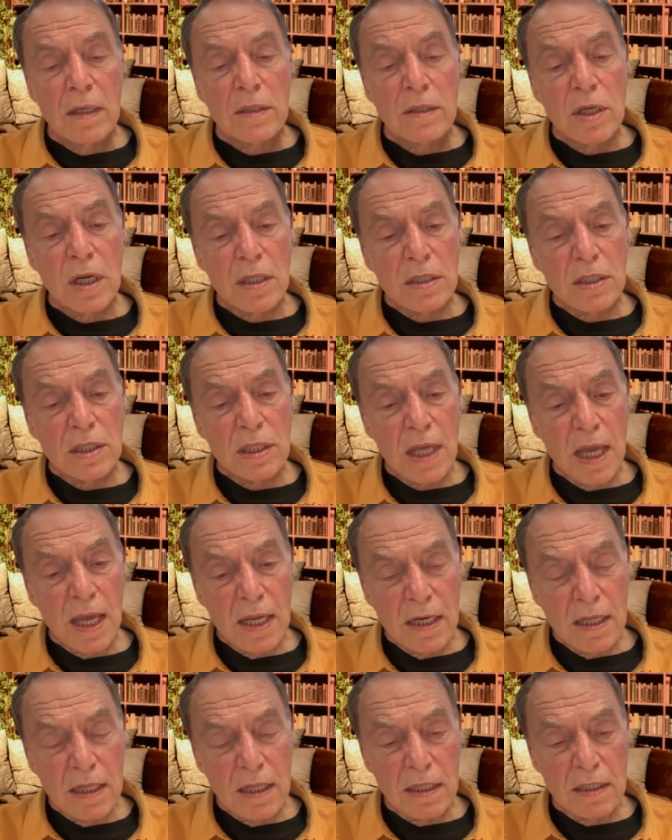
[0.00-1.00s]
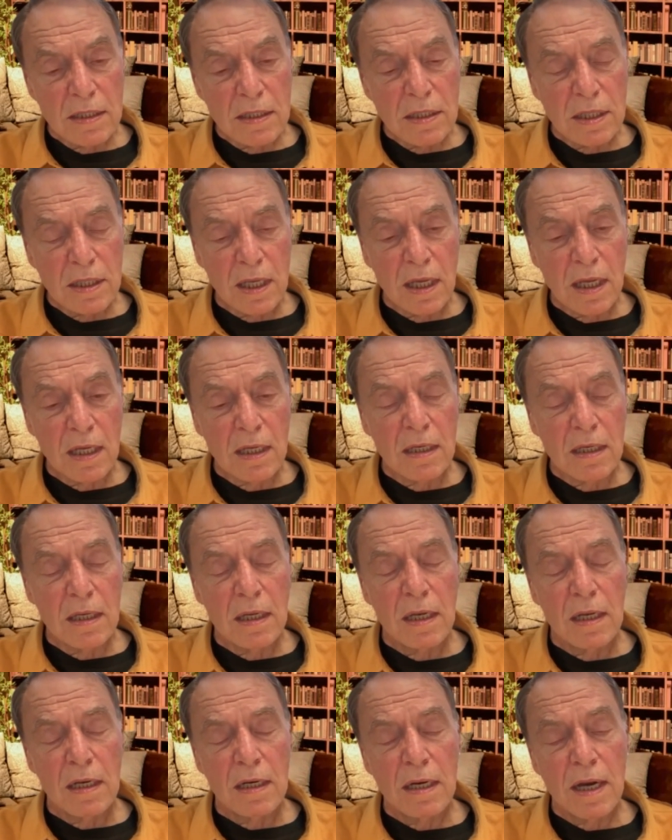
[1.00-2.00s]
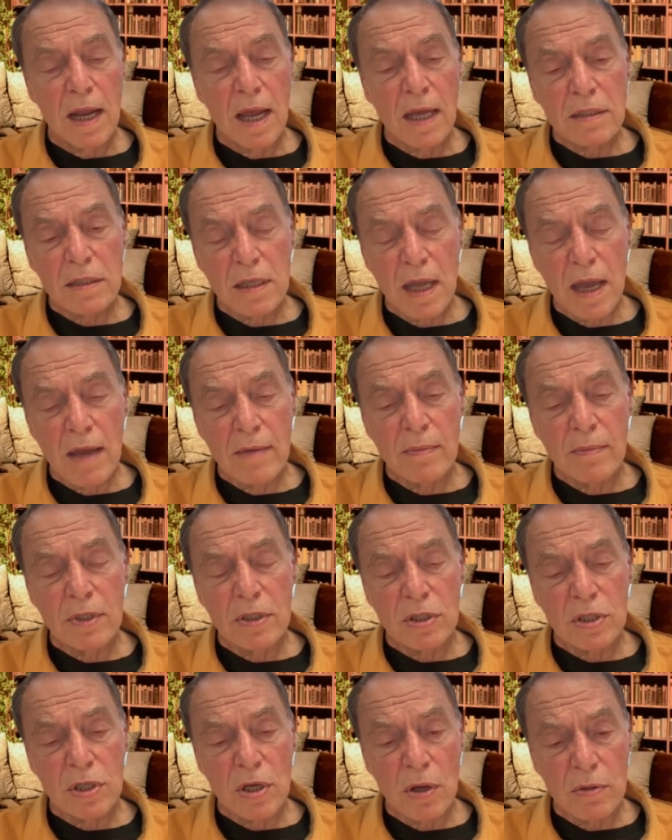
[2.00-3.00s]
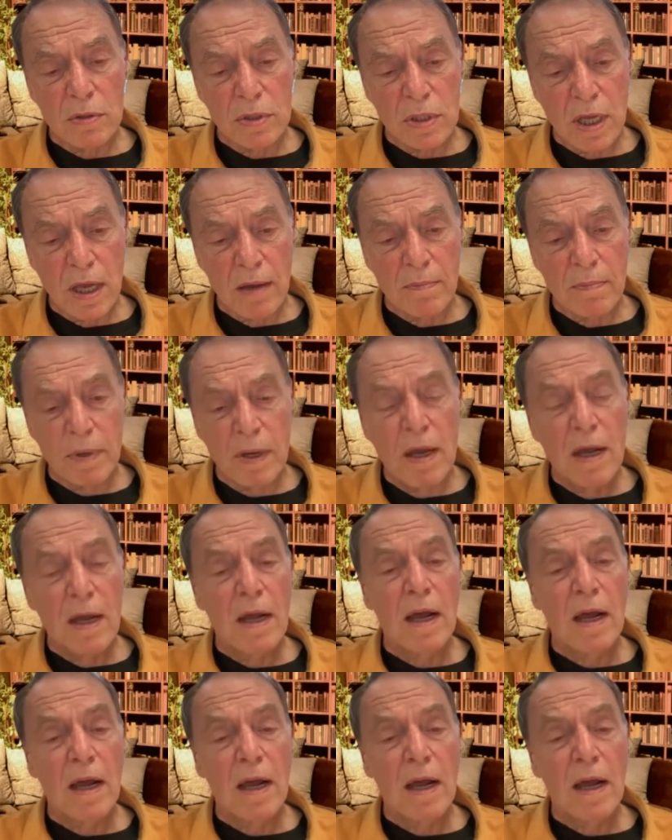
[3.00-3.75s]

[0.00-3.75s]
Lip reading: just say to this thing, next time it shows up,